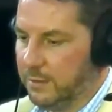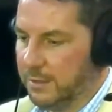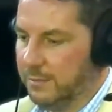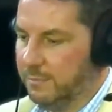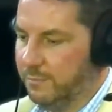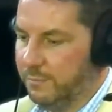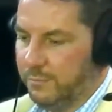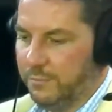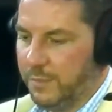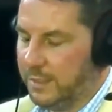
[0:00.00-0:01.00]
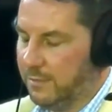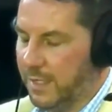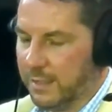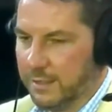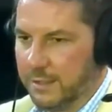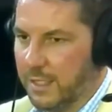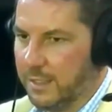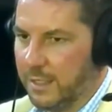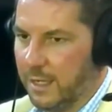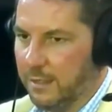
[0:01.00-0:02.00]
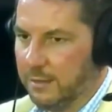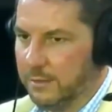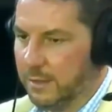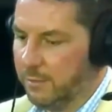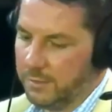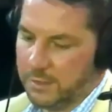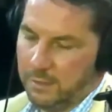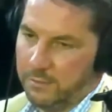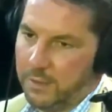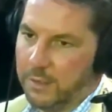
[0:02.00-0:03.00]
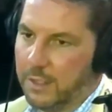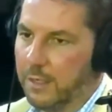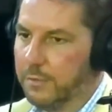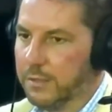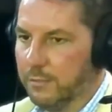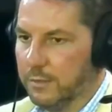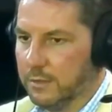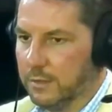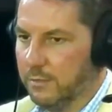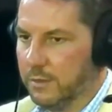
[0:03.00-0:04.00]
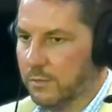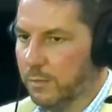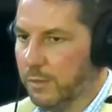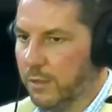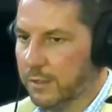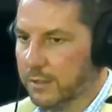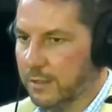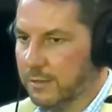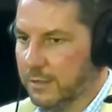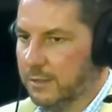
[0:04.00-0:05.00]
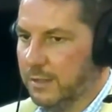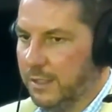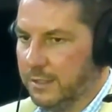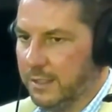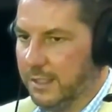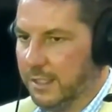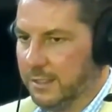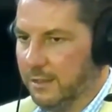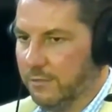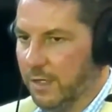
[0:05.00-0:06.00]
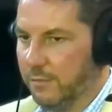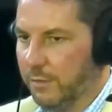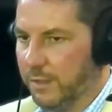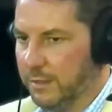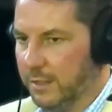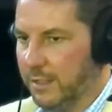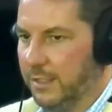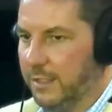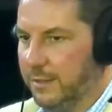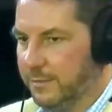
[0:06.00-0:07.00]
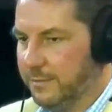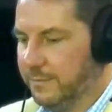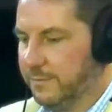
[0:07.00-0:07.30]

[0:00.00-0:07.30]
just ease of access in and out. And some of us live here in Annapolis, some of us live in Smyrna Park, so it's easy to get to for everyone. Yeah, well,